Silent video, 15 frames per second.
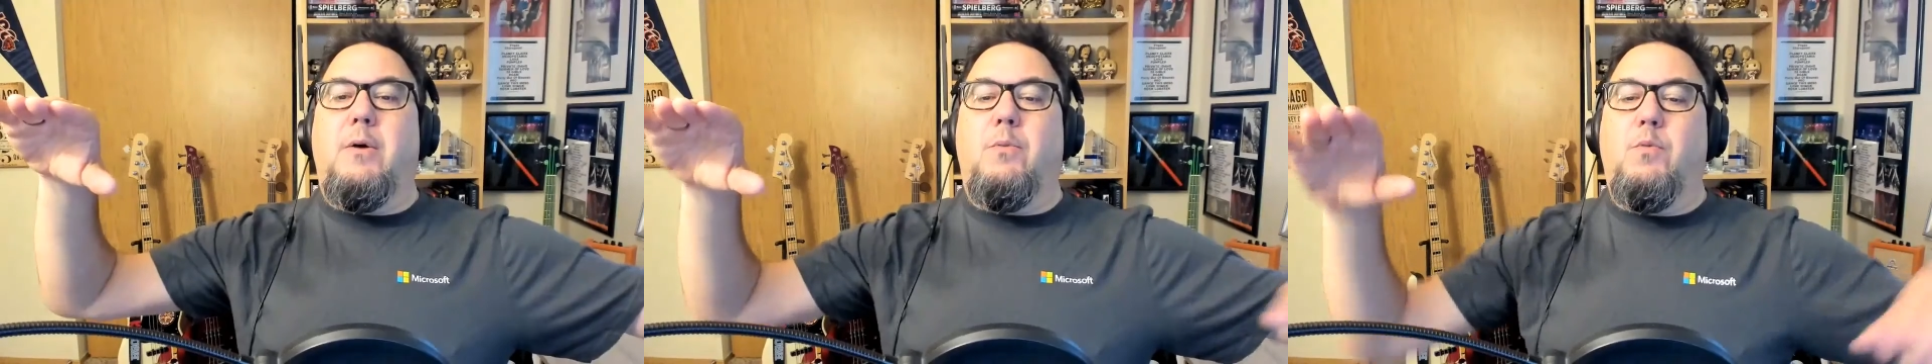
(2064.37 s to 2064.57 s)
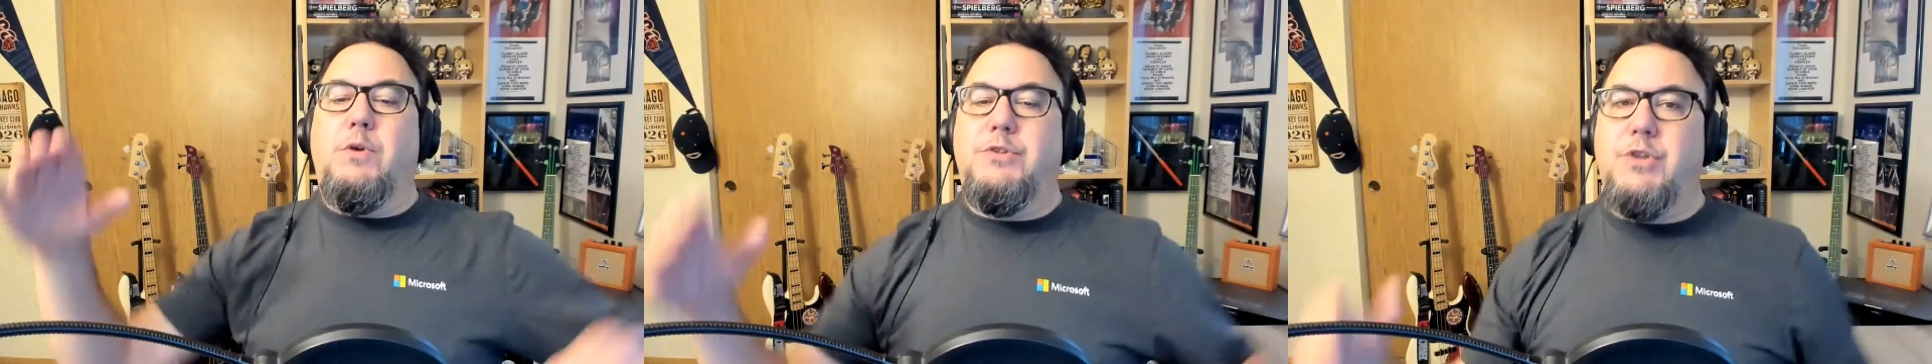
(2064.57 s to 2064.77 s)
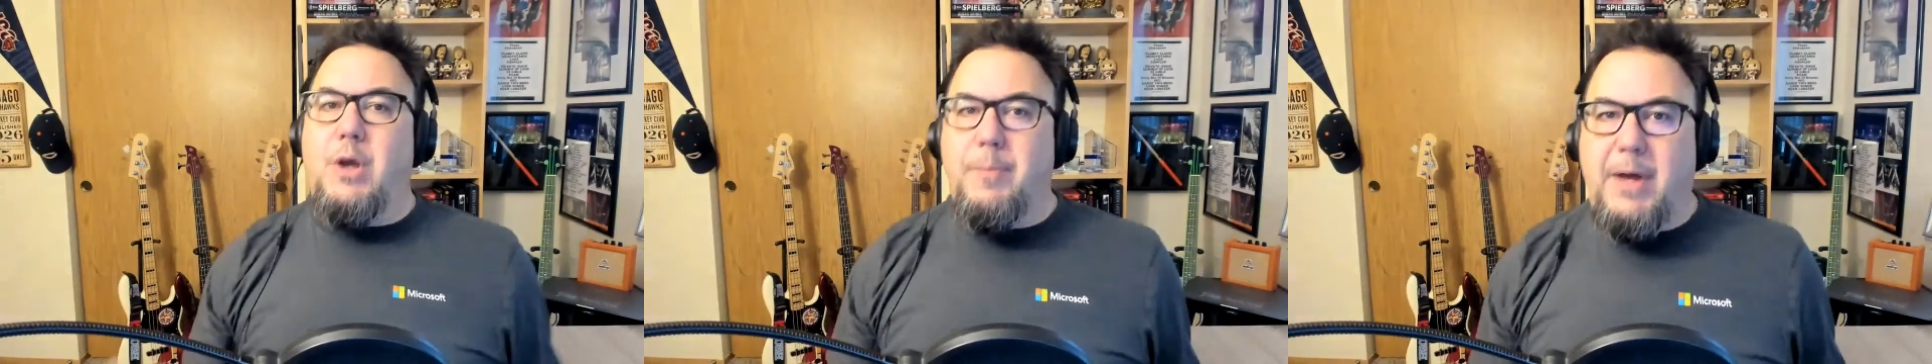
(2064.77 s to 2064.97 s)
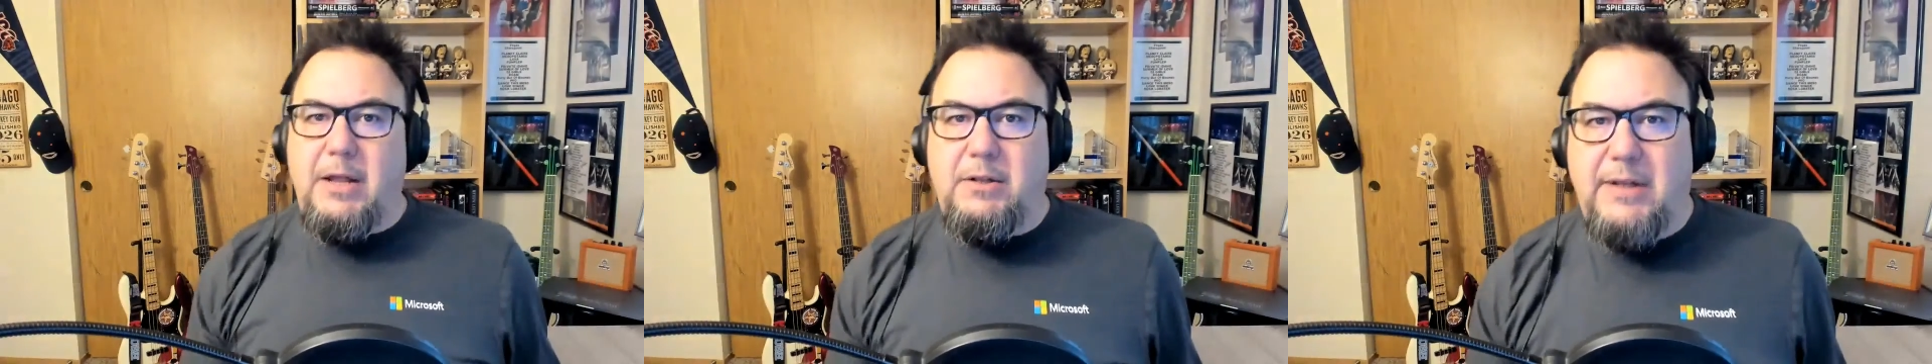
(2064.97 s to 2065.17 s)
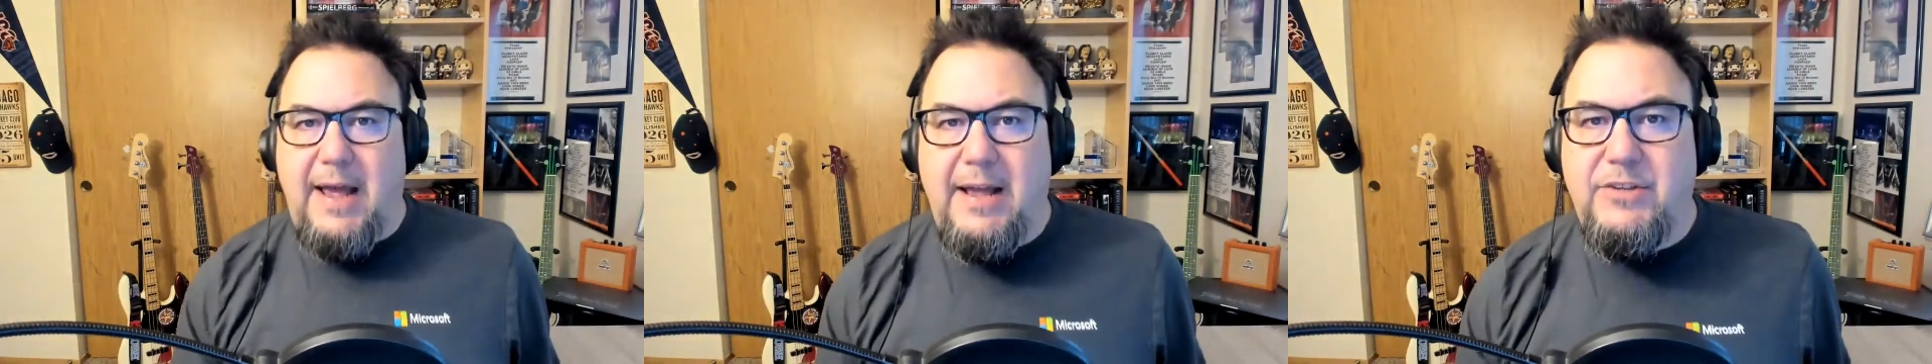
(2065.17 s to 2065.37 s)
was on my
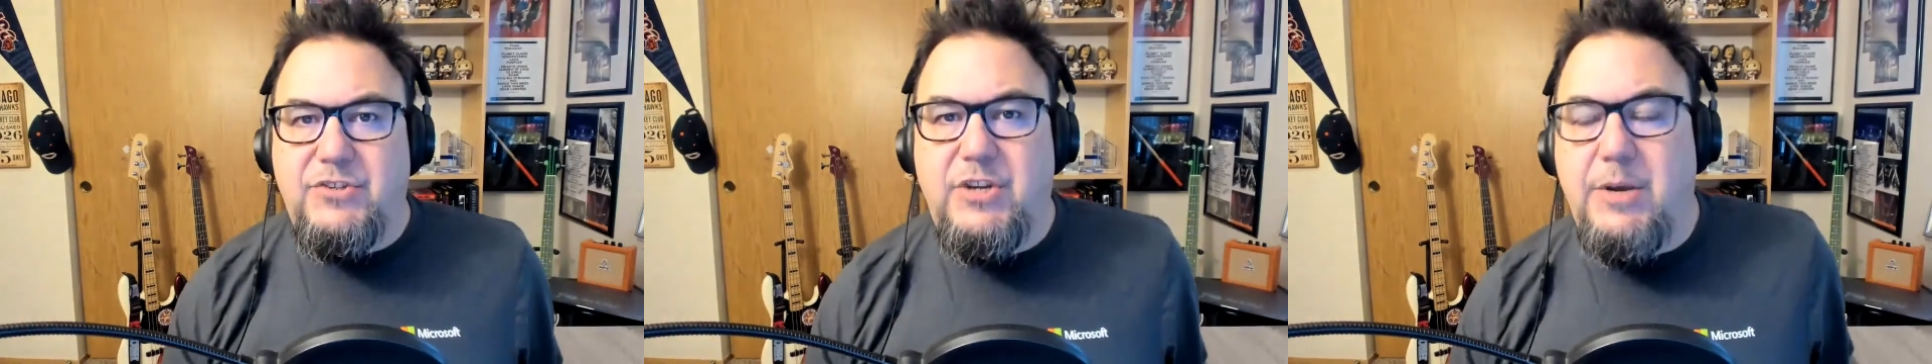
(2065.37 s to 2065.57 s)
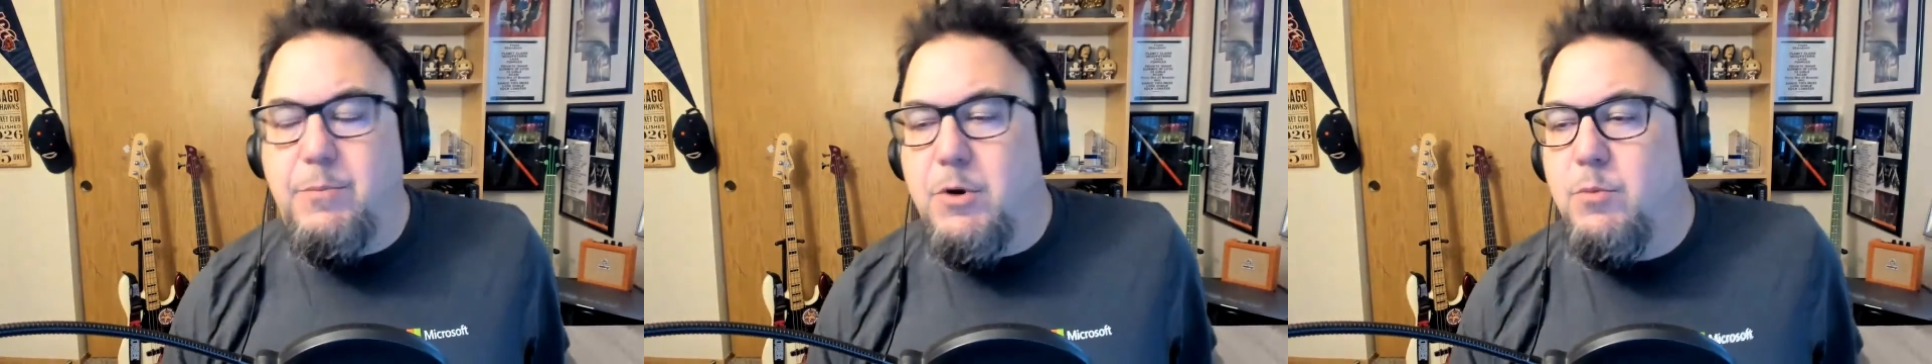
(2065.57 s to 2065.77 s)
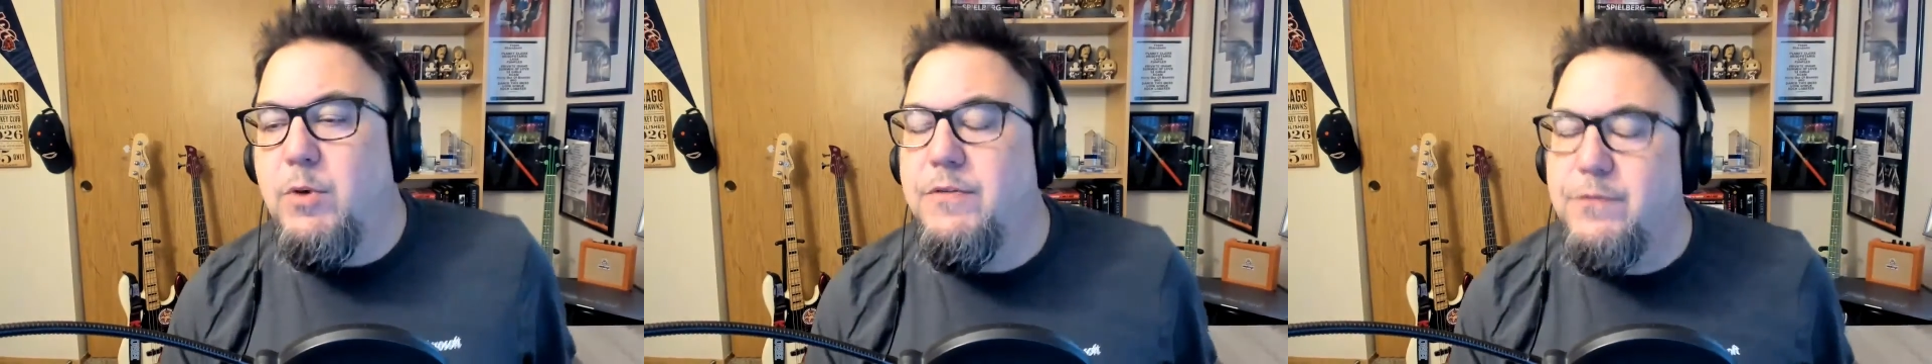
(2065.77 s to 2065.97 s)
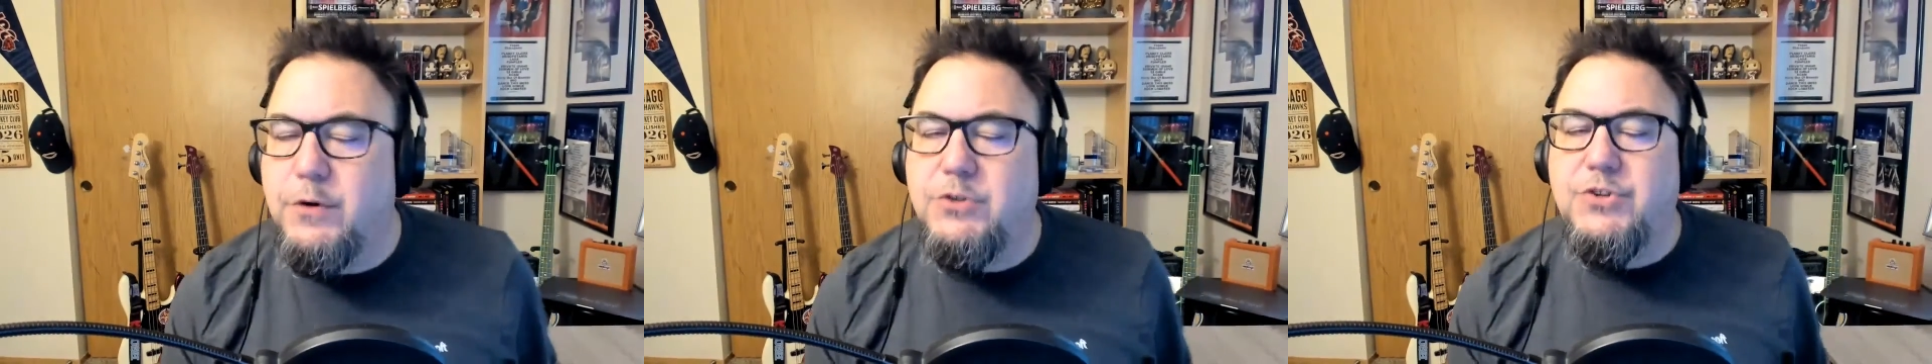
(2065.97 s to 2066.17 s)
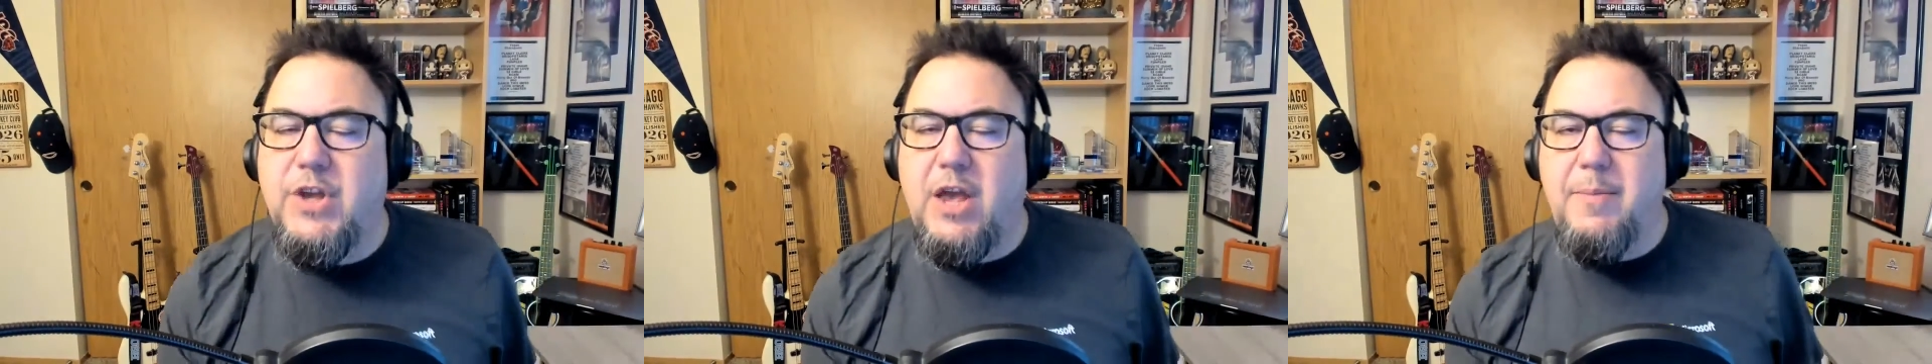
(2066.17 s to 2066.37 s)
last team, when we
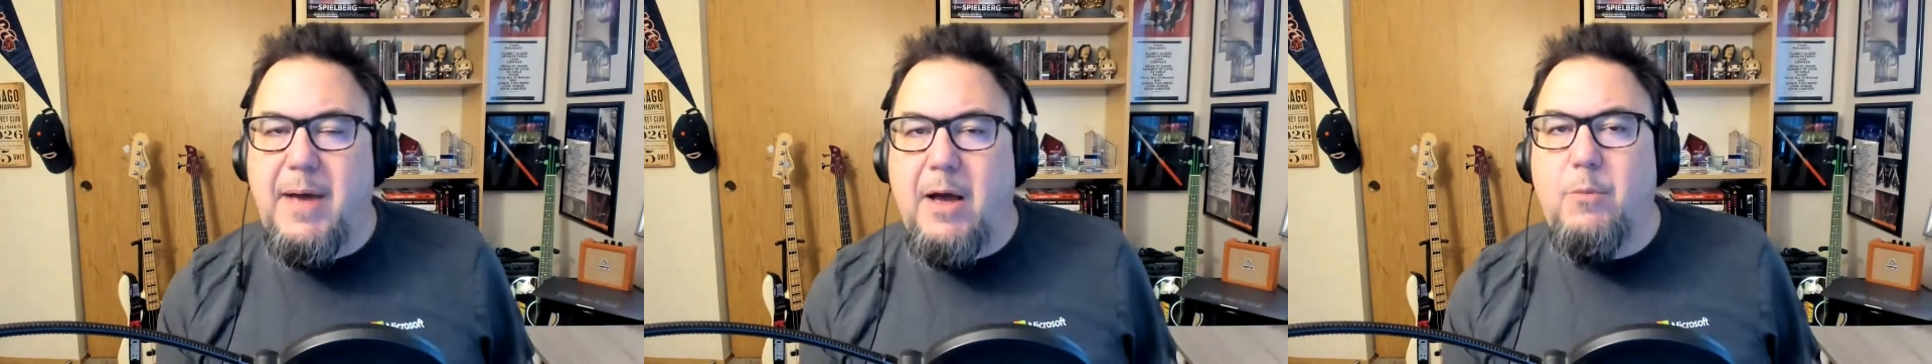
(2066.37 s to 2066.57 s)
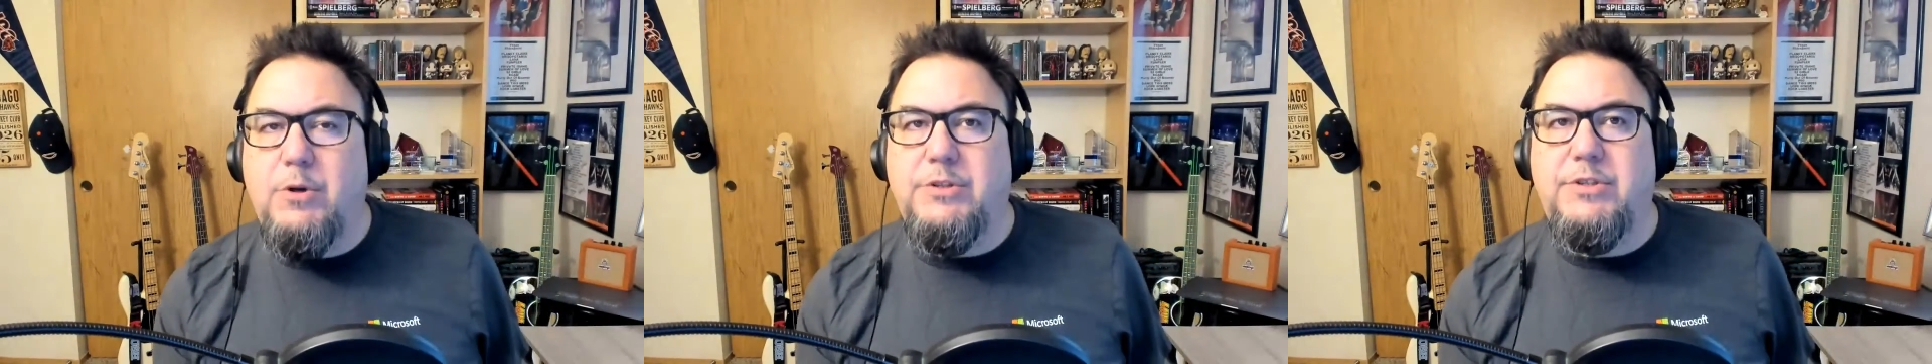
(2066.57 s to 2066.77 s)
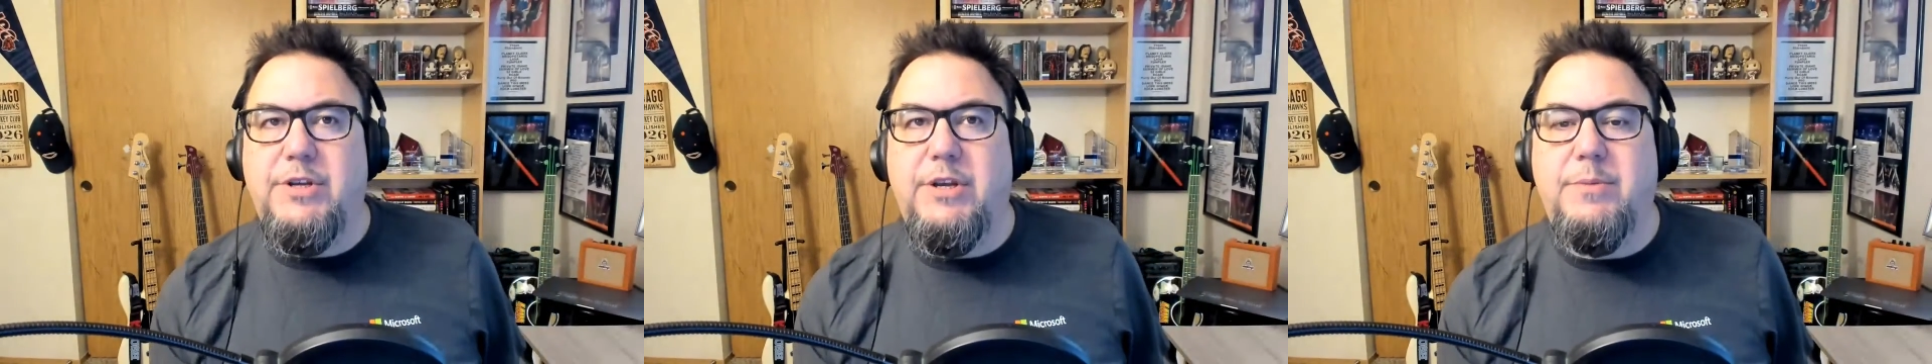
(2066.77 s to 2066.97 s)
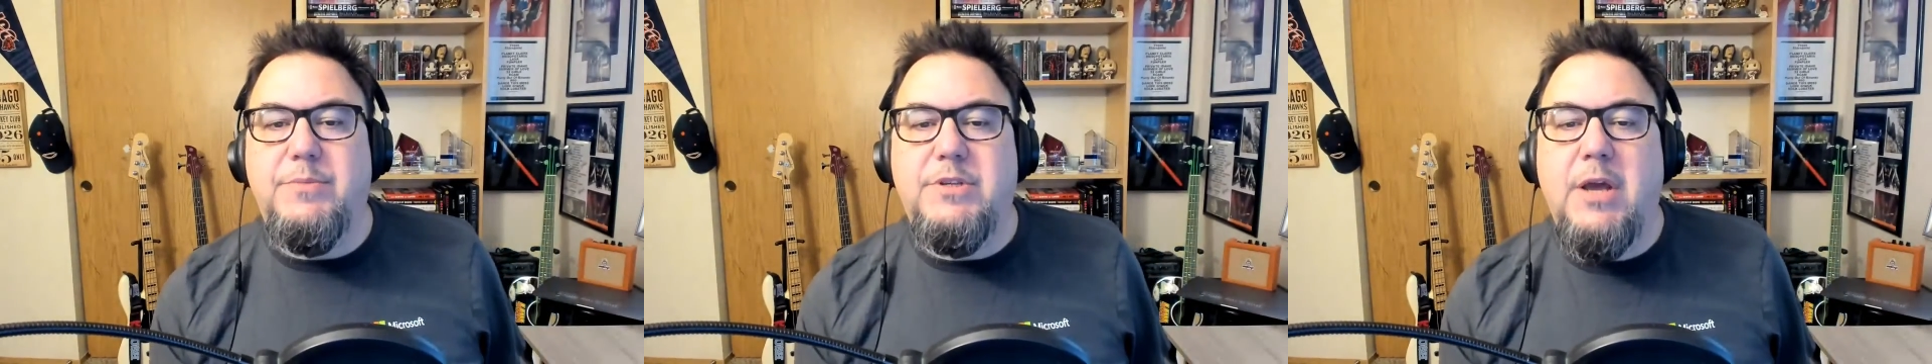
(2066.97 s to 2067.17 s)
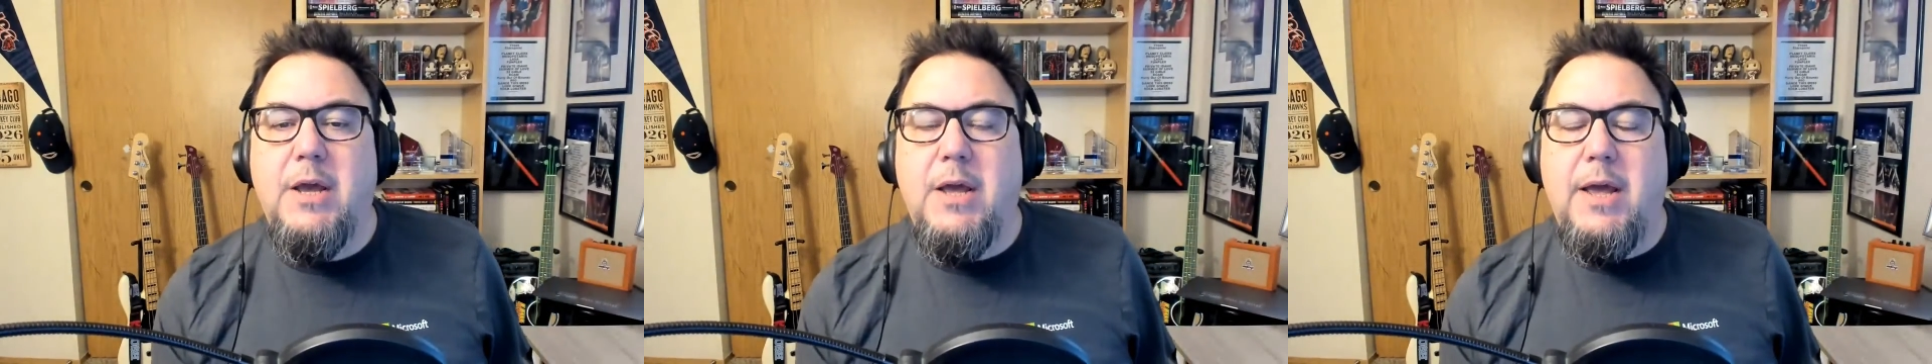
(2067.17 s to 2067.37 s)
first came out with Teams.